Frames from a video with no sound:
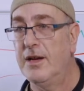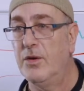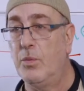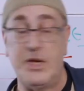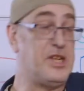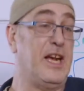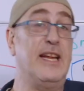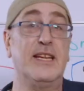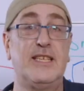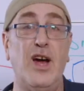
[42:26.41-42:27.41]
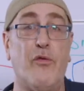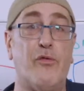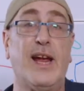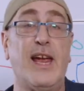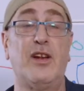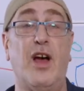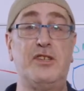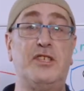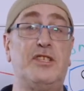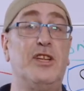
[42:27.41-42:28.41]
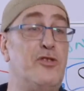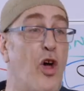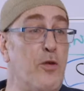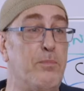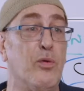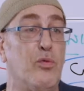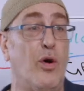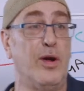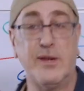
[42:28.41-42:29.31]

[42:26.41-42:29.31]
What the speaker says: which in itself recognizes the noble royal